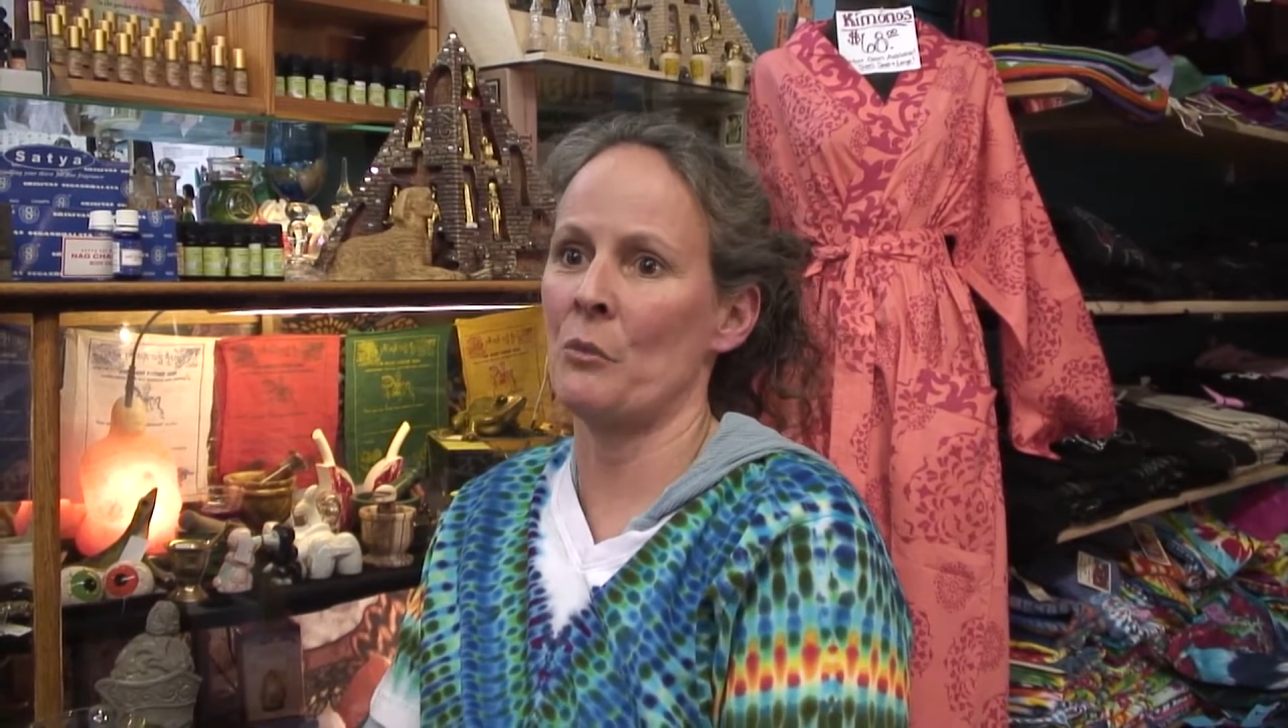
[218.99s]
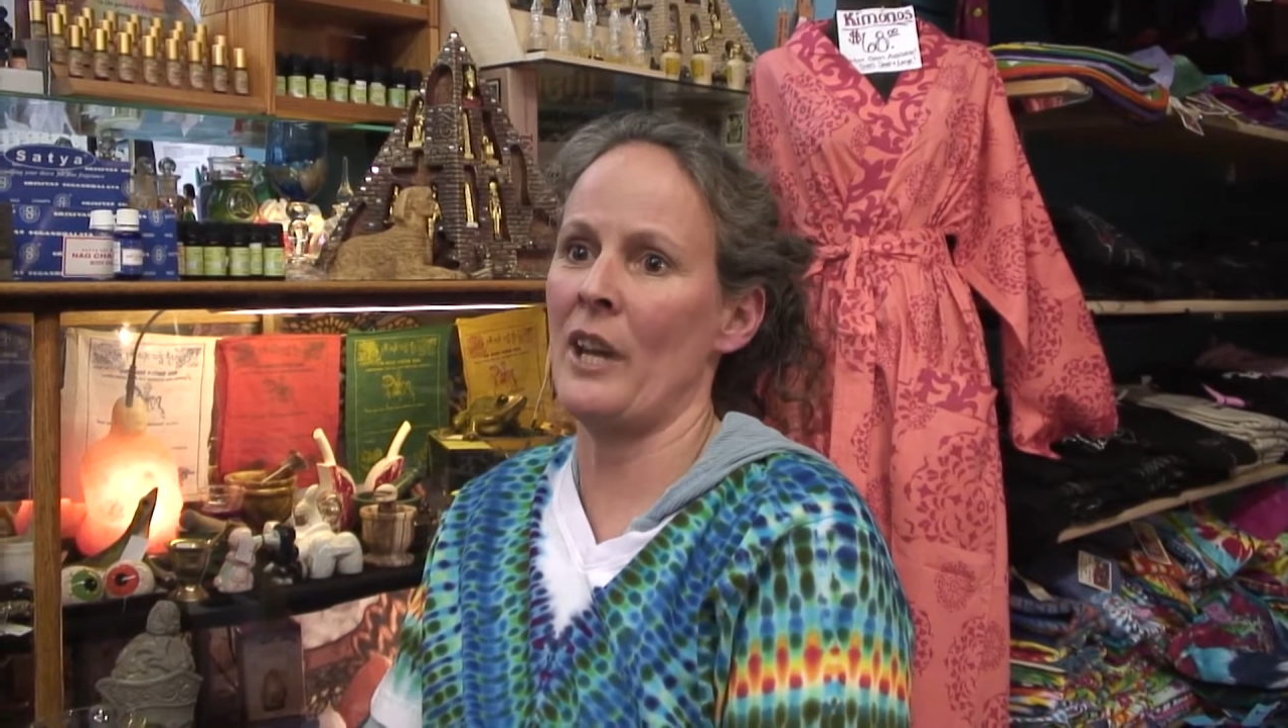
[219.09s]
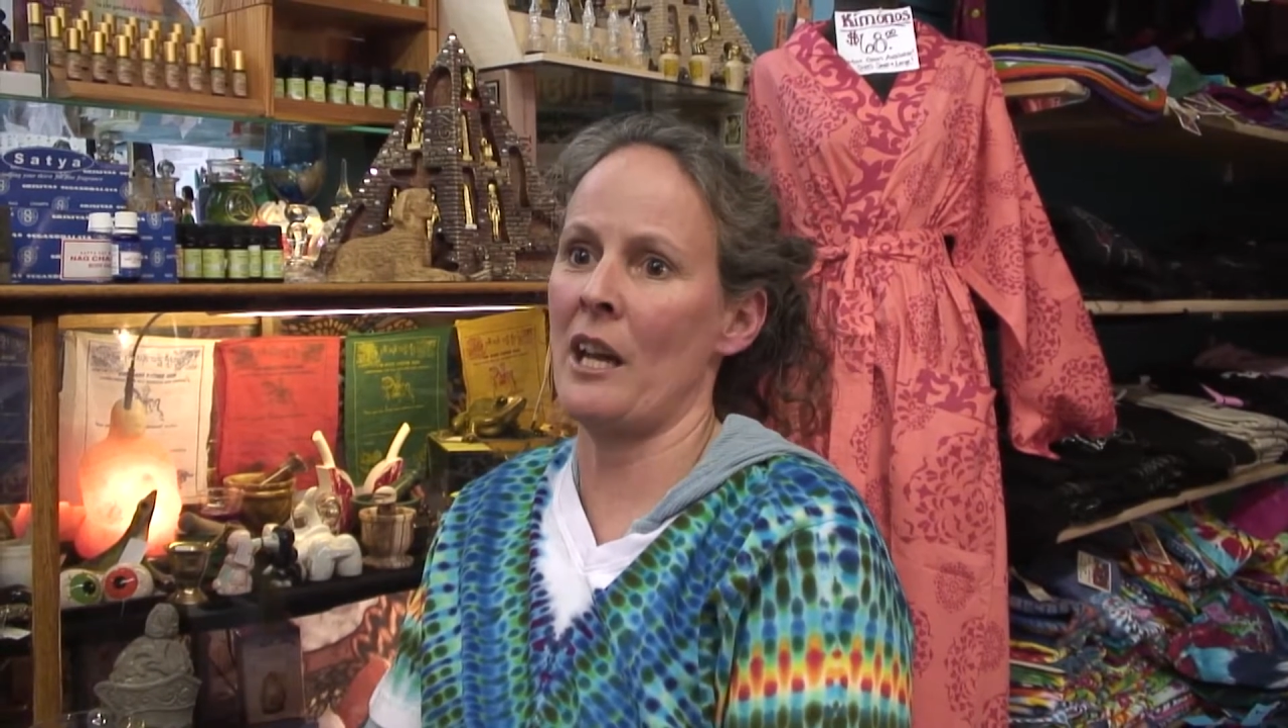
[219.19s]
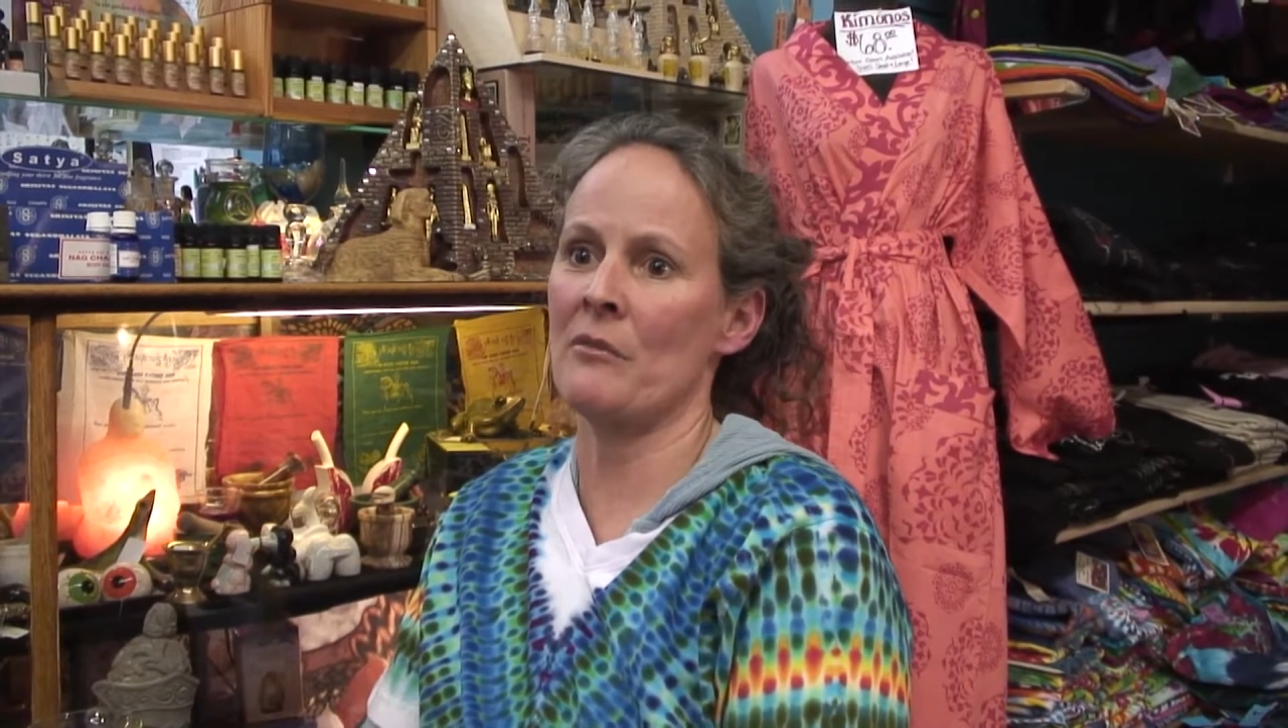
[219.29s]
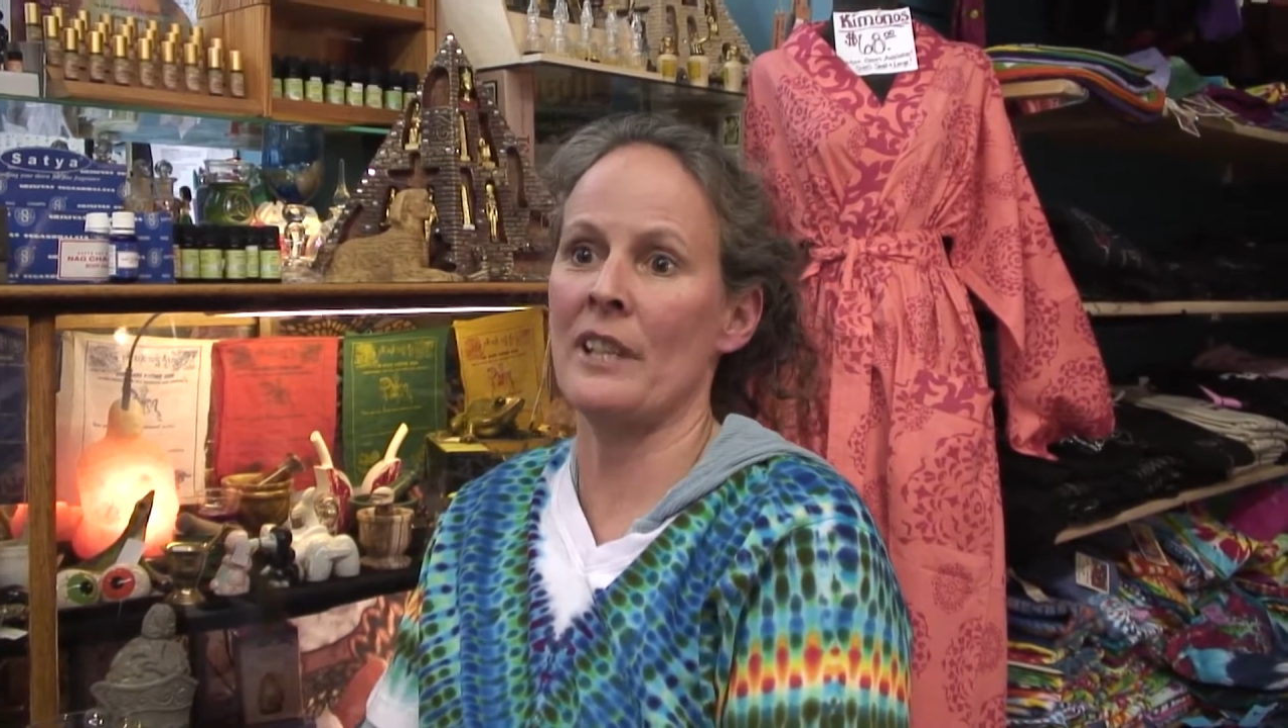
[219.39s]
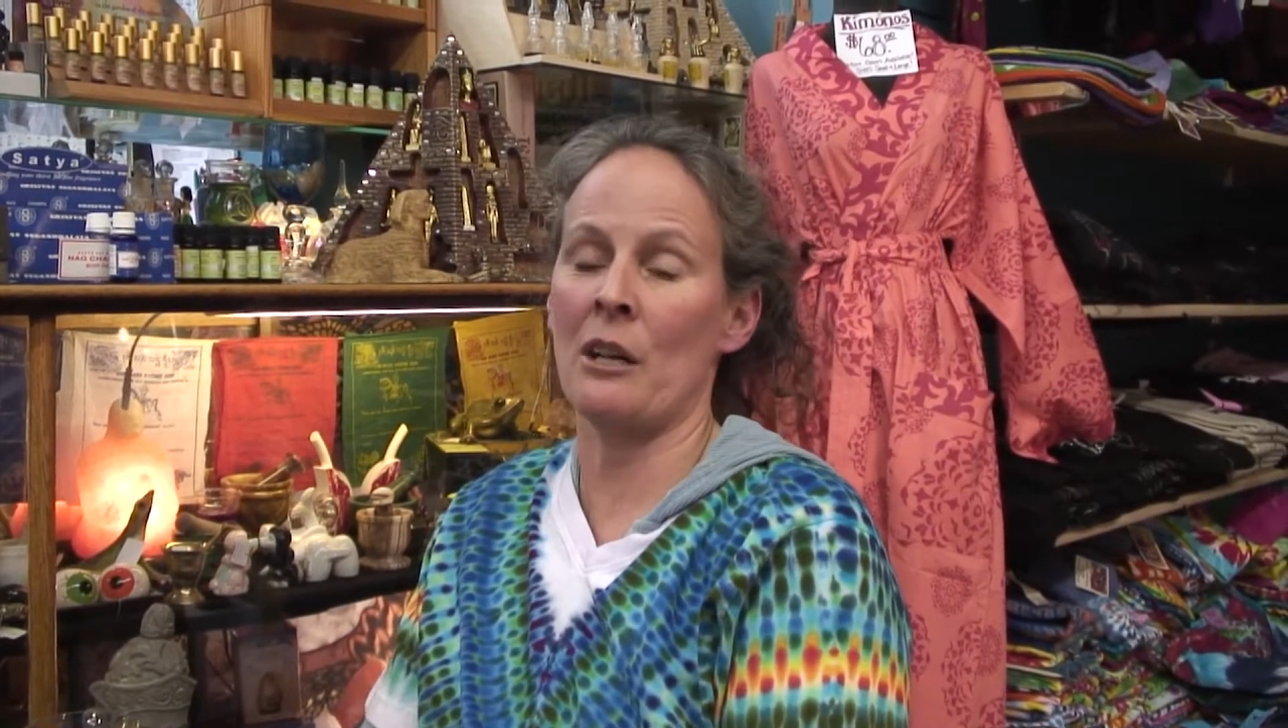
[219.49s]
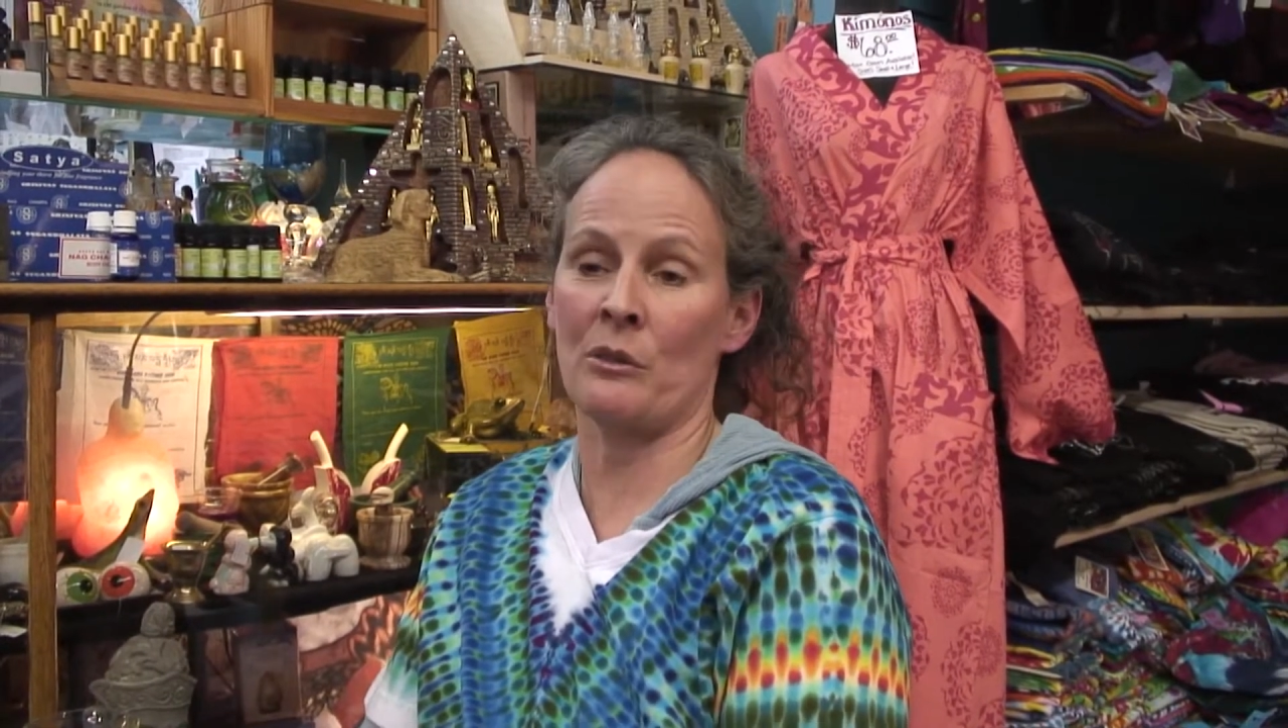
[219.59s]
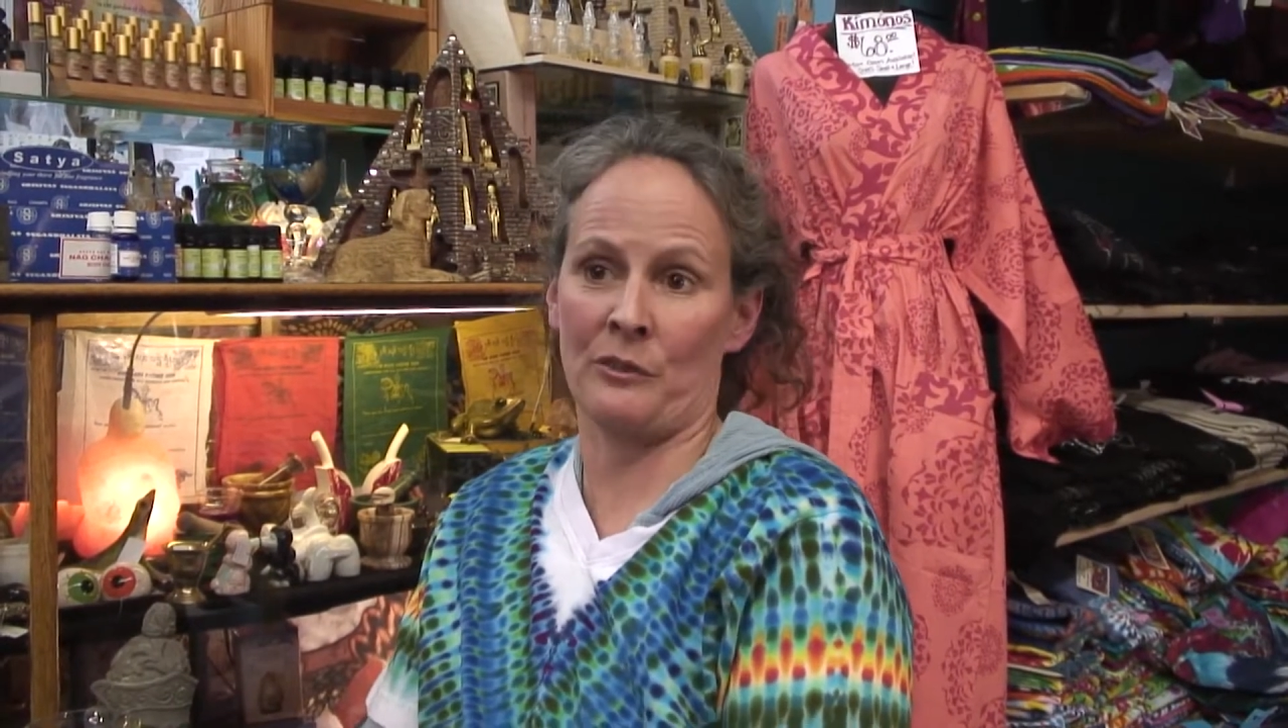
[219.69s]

we have in our